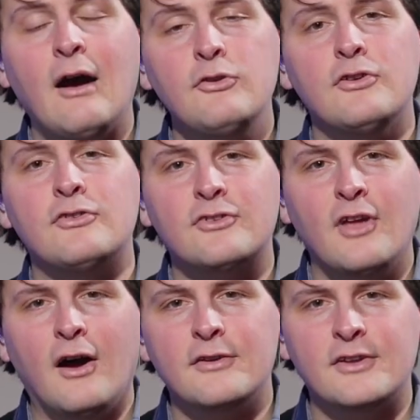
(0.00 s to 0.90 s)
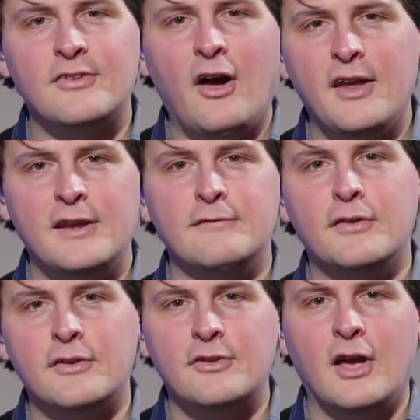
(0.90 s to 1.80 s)
but how do you start
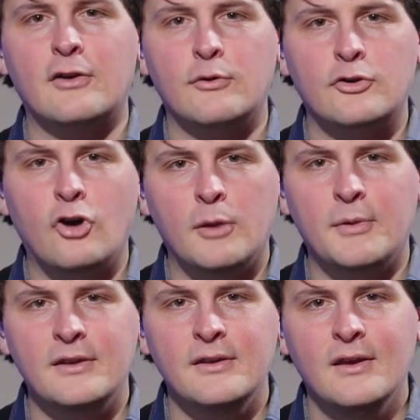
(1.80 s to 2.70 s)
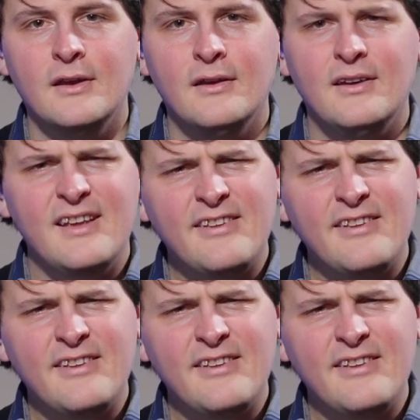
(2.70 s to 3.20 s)
designing for the circular economy?